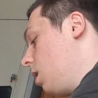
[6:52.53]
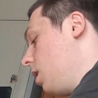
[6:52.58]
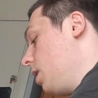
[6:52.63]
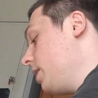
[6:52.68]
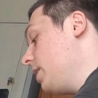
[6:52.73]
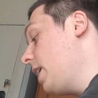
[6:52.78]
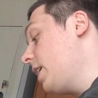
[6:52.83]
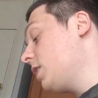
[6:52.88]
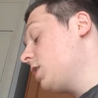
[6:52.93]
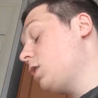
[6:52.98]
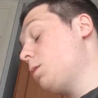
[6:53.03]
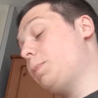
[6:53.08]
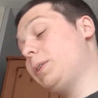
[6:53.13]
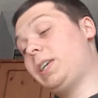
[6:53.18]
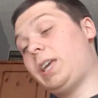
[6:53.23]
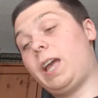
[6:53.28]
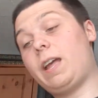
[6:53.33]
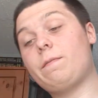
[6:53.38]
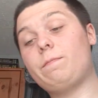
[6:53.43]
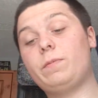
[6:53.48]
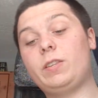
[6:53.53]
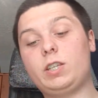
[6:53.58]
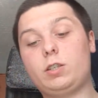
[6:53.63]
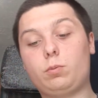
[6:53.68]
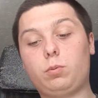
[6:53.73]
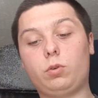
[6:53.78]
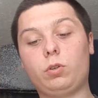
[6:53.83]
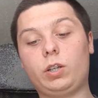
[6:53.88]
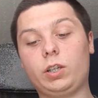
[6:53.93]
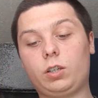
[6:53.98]
Next up again, this
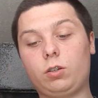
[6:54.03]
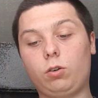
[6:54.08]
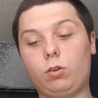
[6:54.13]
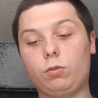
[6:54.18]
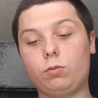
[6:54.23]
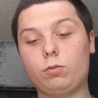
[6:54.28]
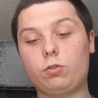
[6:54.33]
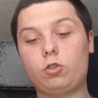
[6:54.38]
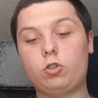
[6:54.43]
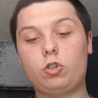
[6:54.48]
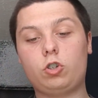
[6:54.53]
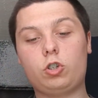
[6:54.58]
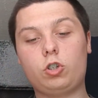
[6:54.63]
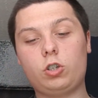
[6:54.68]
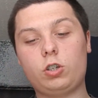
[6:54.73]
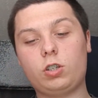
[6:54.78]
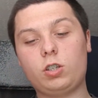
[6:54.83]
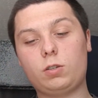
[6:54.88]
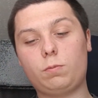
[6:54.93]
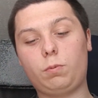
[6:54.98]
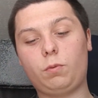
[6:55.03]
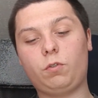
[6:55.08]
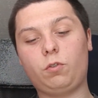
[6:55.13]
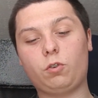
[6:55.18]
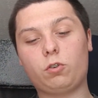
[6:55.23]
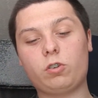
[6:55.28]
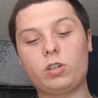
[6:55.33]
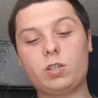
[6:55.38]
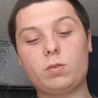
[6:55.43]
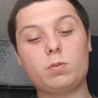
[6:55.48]
one I got just before
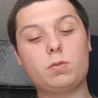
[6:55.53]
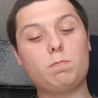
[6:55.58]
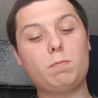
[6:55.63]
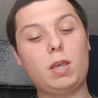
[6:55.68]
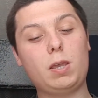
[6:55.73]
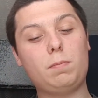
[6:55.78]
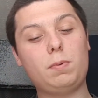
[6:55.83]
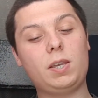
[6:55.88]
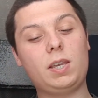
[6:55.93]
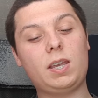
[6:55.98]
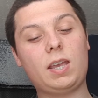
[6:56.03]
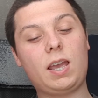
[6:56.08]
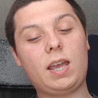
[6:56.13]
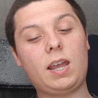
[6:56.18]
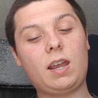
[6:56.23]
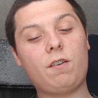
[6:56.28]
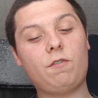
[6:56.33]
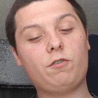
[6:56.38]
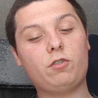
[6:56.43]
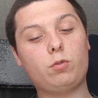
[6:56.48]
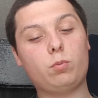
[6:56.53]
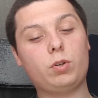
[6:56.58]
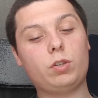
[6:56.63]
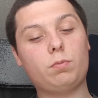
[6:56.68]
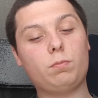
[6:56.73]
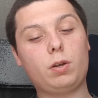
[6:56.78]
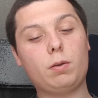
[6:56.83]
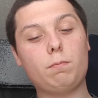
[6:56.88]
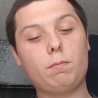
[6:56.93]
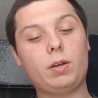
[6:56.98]
Christmas, maybe after with
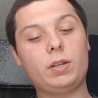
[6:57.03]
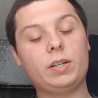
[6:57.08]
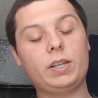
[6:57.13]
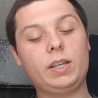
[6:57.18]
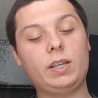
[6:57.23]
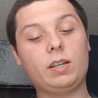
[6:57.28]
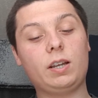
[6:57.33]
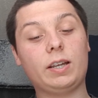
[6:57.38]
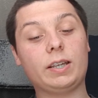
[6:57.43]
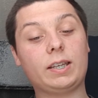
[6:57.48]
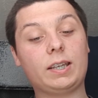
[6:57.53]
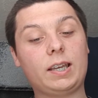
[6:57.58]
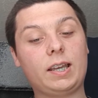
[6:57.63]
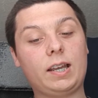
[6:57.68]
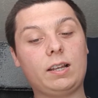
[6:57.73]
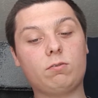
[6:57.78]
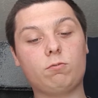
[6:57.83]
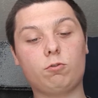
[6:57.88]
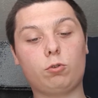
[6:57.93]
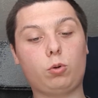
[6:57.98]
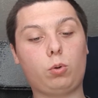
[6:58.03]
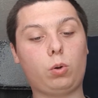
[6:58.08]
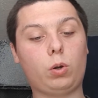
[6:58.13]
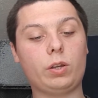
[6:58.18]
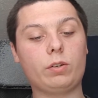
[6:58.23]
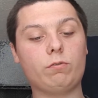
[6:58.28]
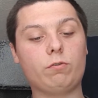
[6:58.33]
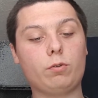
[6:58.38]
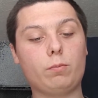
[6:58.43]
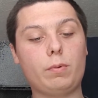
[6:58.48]
my money. I can't
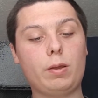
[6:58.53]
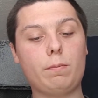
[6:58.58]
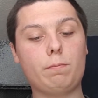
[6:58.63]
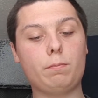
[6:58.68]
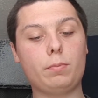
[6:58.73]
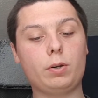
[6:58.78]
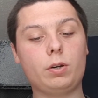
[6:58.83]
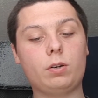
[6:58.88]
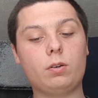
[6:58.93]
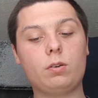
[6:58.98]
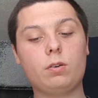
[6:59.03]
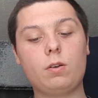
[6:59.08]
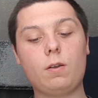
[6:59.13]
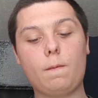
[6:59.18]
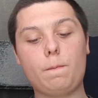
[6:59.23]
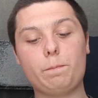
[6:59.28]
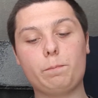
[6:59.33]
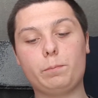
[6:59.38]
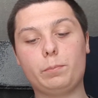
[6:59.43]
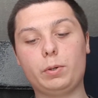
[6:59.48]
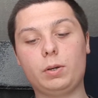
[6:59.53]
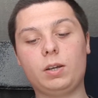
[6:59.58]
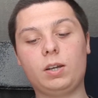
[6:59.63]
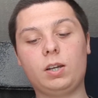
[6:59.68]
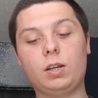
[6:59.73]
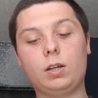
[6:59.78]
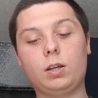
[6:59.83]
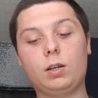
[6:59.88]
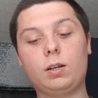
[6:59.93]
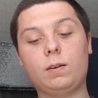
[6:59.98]
quite remember.
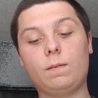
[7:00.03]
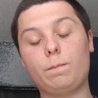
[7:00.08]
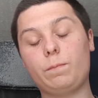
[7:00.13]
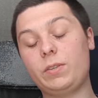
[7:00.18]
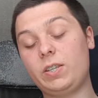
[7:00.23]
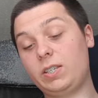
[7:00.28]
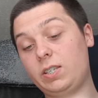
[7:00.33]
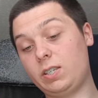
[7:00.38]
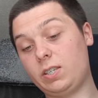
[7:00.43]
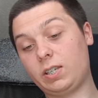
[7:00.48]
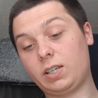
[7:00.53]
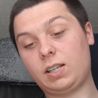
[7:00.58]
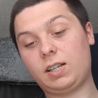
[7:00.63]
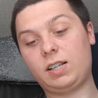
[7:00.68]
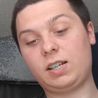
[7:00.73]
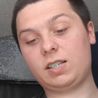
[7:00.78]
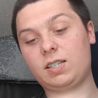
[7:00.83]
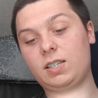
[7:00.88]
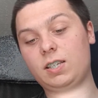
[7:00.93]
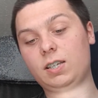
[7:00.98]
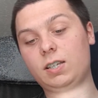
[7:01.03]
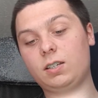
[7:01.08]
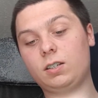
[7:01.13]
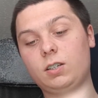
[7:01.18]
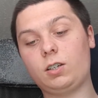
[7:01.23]
But this is a classic,